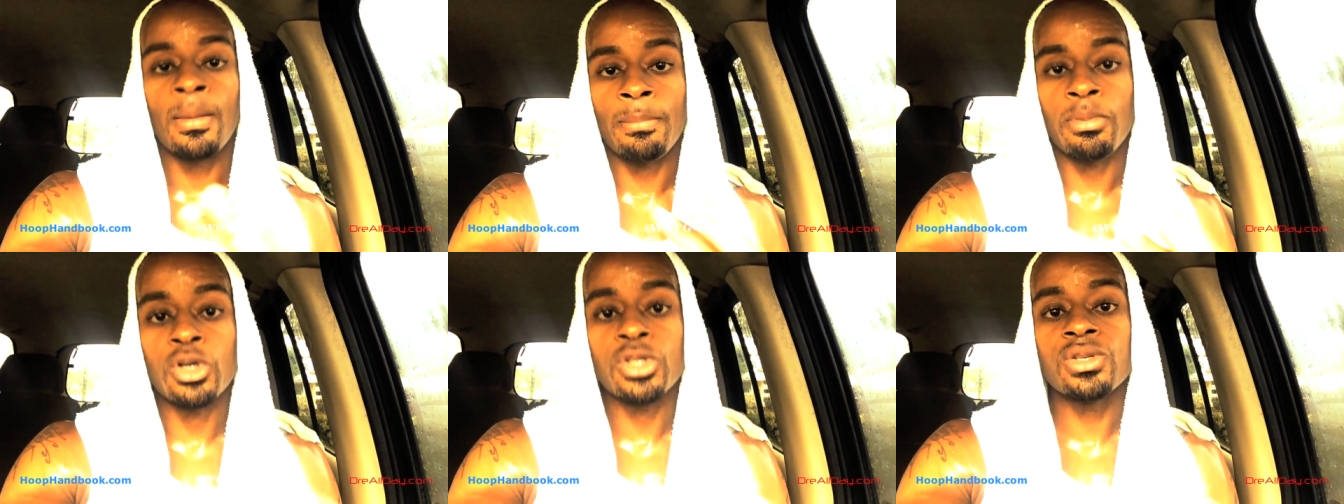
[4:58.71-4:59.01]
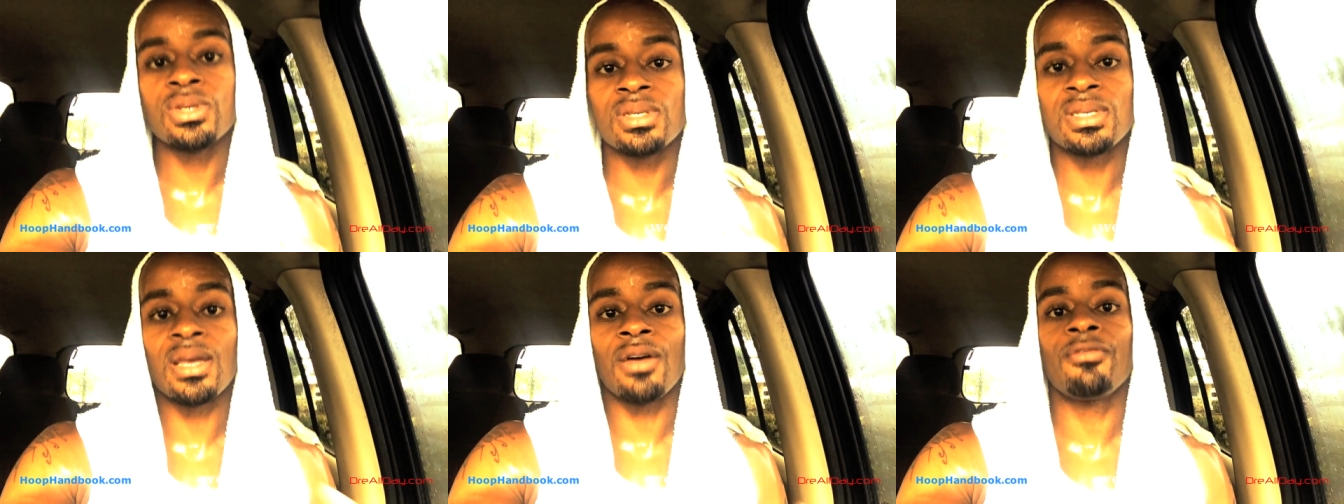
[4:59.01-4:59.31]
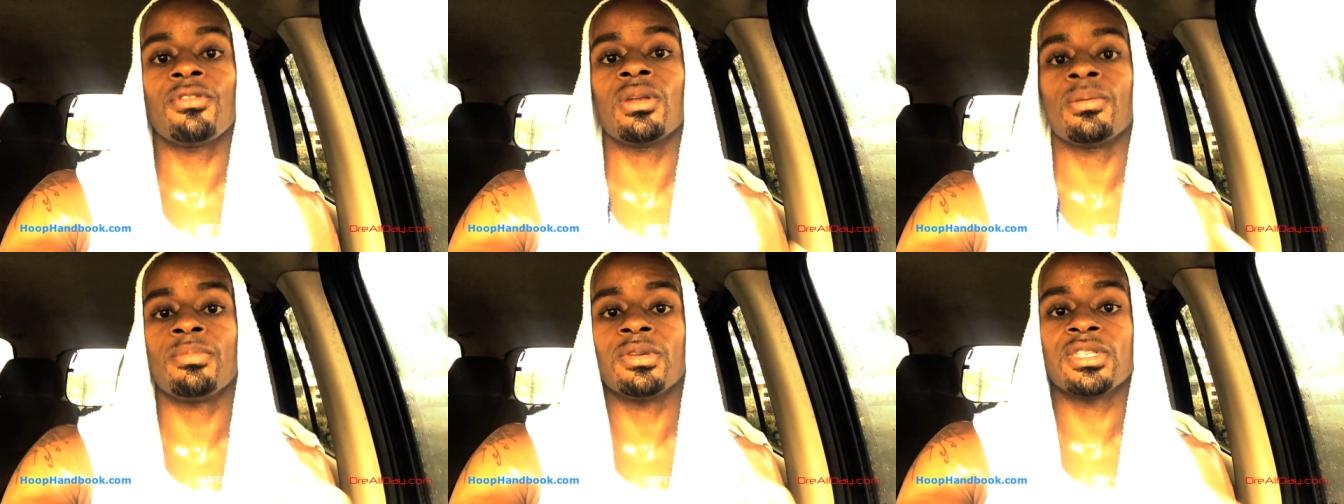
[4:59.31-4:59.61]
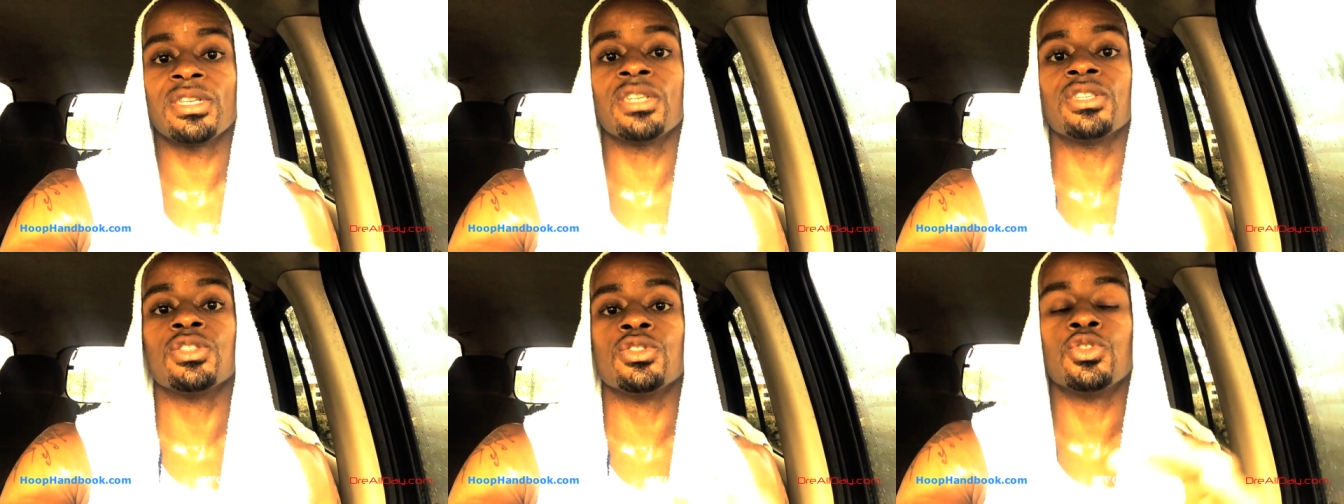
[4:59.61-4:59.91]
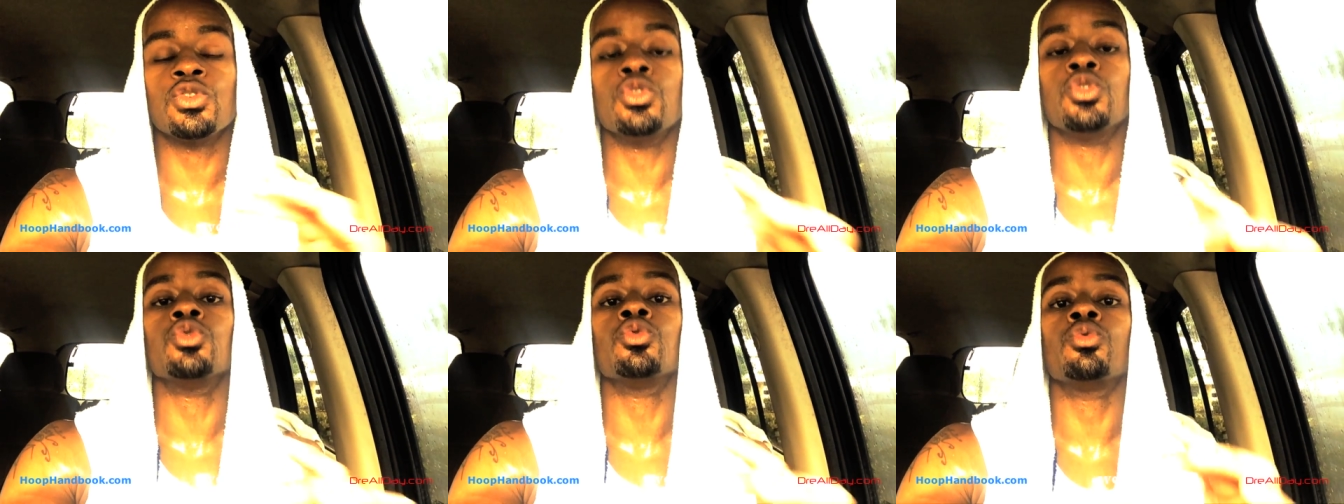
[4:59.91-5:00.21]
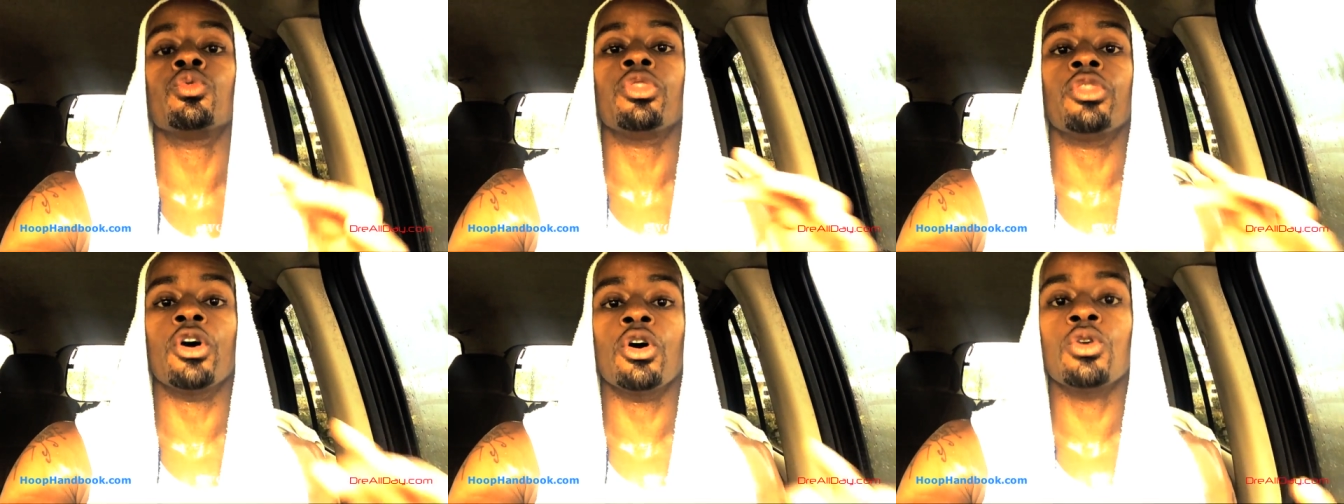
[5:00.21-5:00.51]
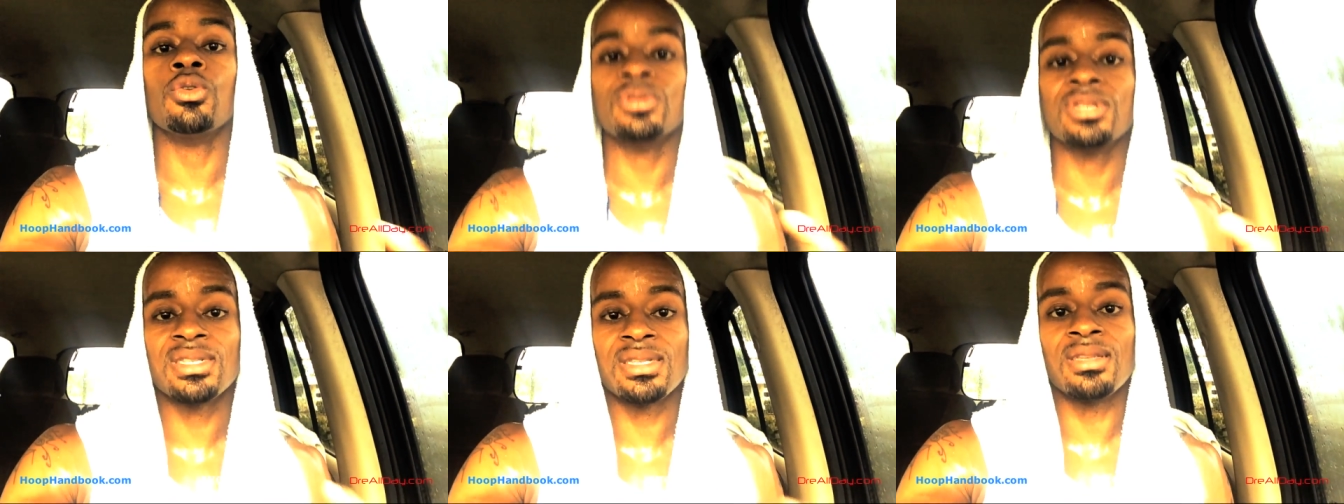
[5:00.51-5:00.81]
put yourself in the position to do
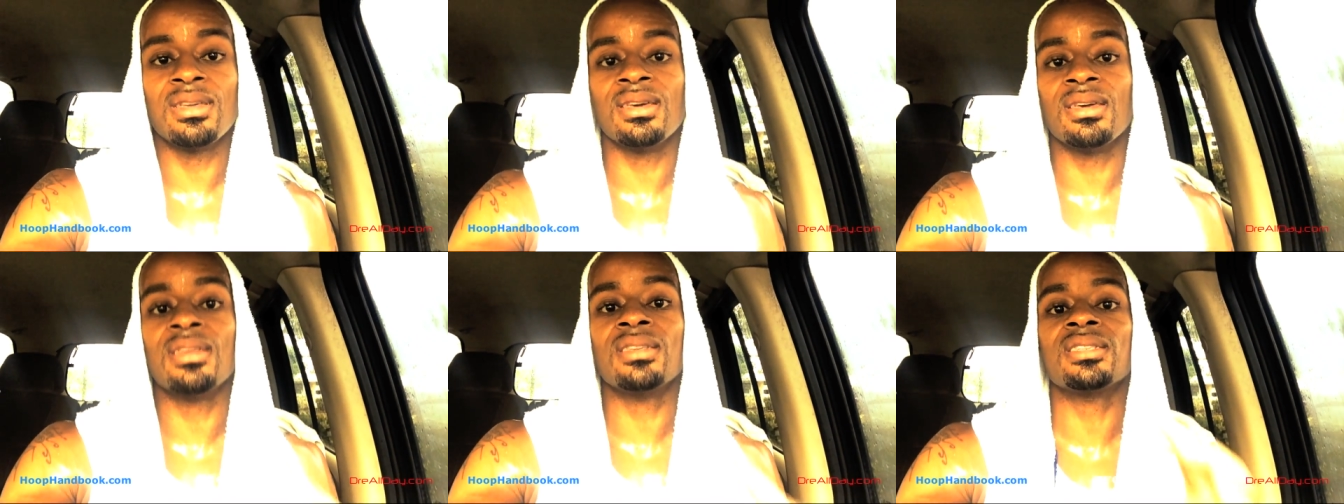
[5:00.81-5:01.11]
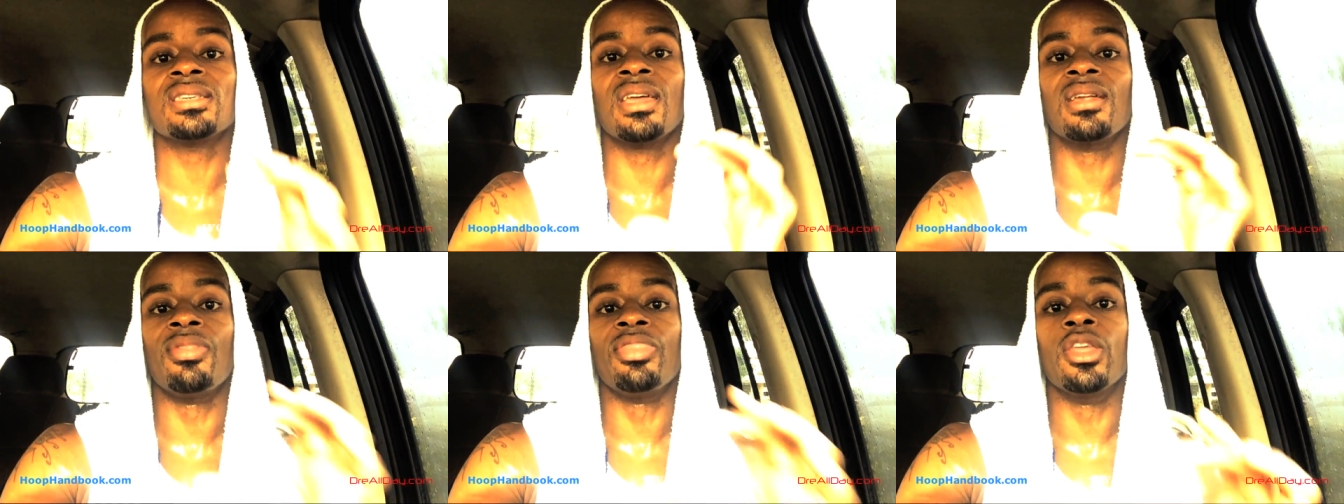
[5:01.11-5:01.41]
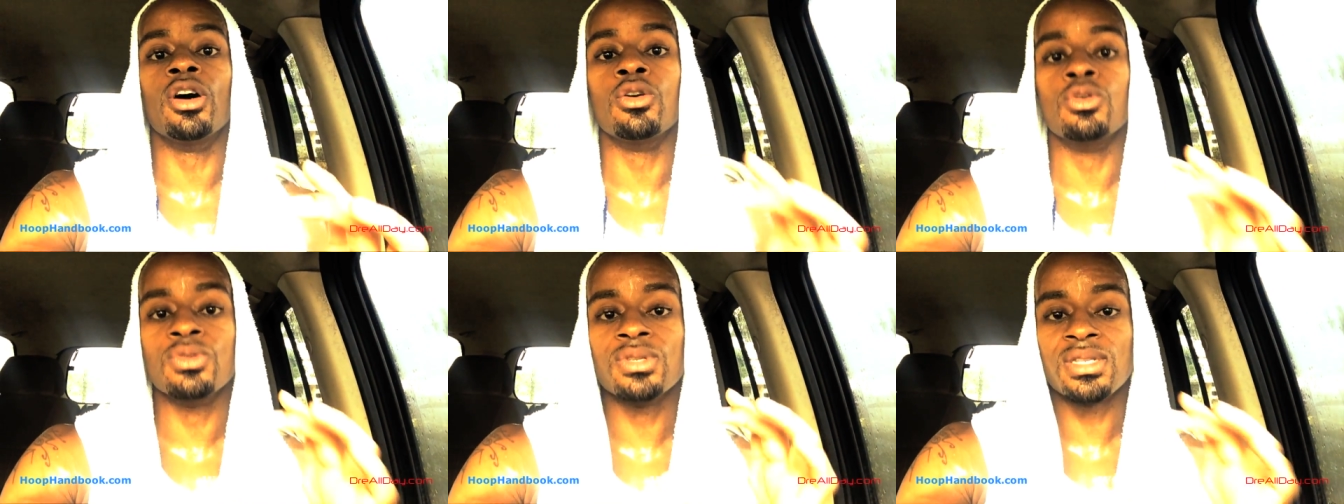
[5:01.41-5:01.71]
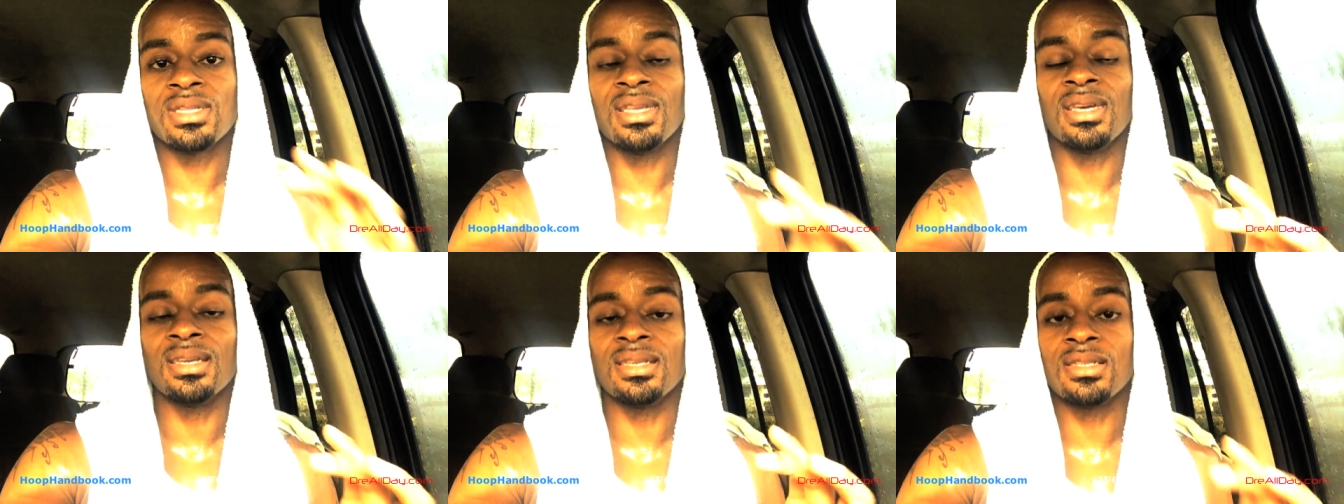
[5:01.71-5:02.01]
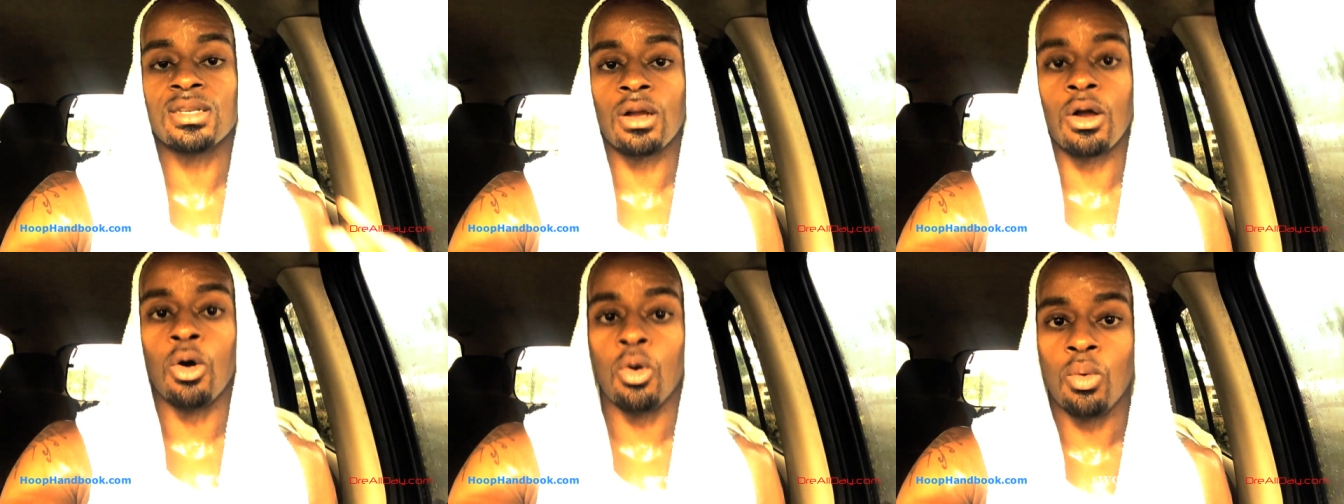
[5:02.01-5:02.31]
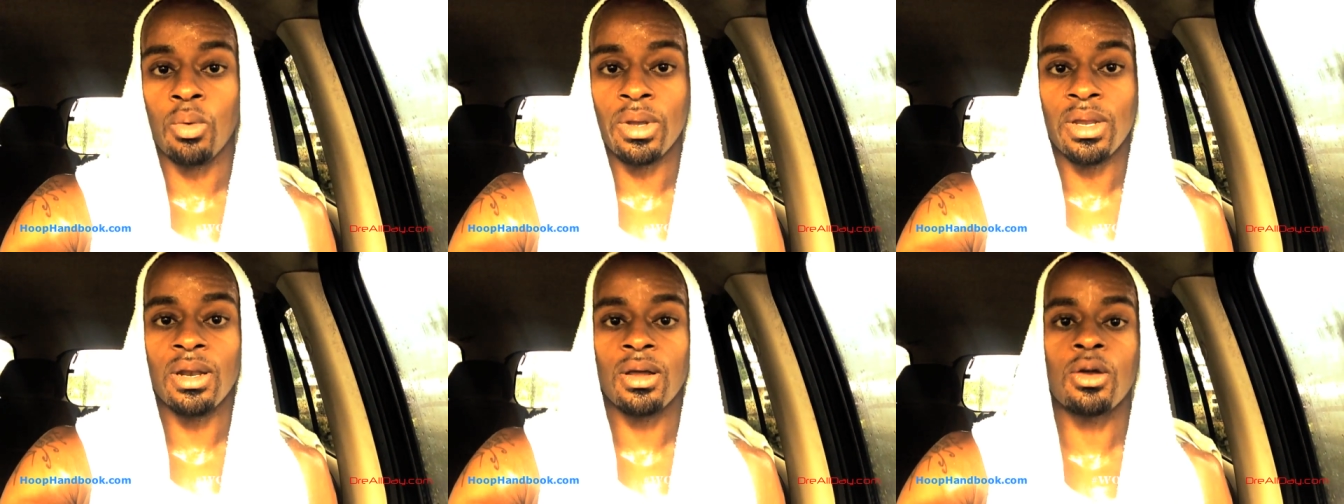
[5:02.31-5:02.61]
those things and those things only.